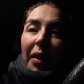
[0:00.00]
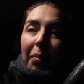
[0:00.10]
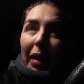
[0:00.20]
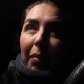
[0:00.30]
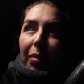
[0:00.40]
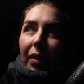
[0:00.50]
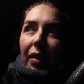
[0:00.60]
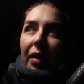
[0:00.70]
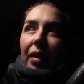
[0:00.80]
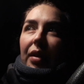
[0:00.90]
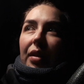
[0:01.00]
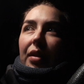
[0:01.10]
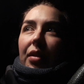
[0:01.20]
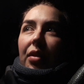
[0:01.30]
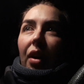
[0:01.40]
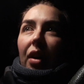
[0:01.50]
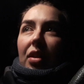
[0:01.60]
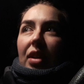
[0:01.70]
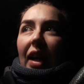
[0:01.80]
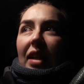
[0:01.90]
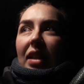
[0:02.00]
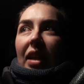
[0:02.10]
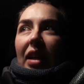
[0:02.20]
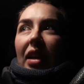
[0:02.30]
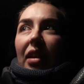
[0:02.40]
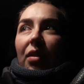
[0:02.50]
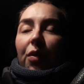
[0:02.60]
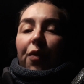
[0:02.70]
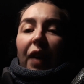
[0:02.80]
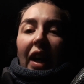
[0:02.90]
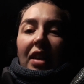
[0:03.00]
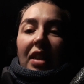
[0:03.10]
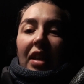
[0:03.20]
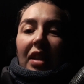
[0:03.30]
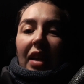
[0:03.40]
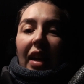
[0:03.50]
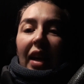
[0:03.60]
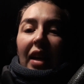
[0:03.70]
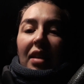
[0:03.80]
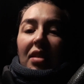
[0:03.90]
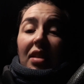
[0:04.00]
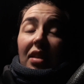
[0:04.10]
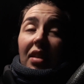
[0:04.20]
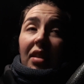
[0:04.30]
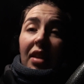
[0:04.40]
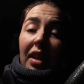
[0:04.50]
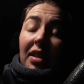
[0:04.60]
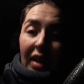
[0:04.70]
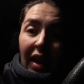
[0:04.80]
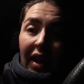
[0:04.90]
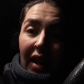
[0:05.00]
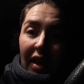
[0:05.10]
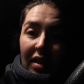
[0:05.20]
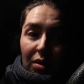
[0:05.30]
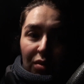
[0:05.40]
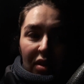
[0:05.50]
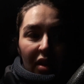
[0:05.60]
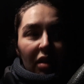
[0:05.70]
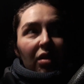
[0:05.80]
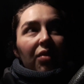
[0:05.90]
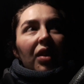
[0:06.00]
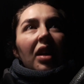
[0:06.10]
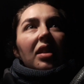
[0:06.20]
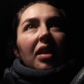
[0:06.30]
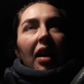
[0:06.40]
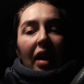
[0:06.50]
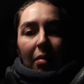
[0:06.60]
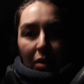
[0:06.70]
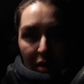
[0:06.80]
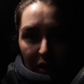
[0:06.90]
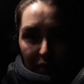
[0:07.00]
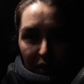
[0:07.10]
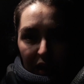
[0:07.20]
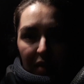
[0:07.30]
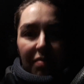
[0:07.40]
people not getting infected and then dying as a result of it, I'm all down for it.